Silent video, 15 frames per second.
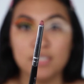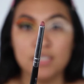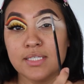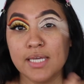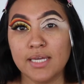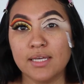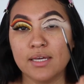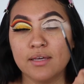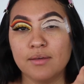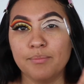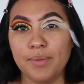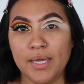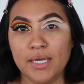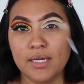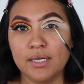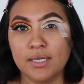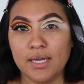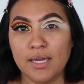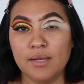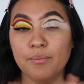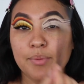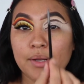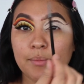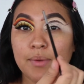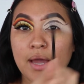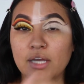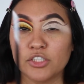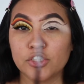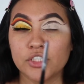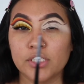Take Bank again, but I'm
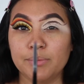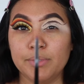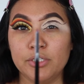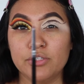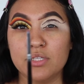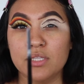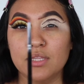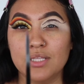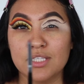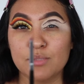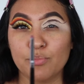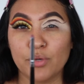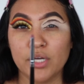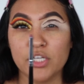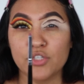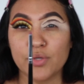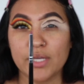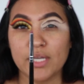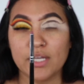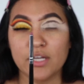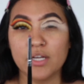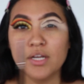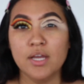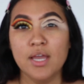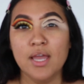actually gonna be using this brush right here.